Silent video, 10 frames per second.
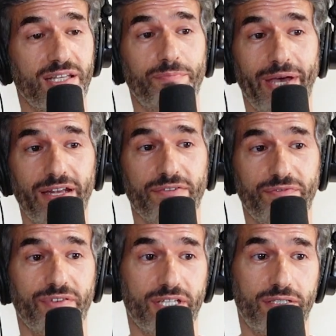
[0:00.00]
the
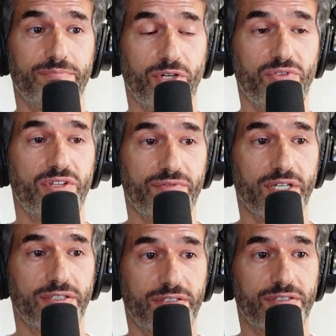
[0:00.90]
benefit, both
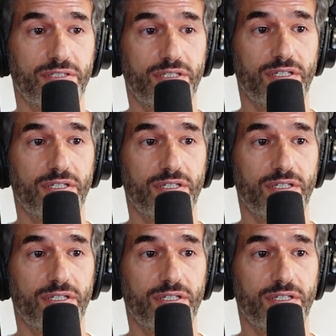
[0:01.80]
of us,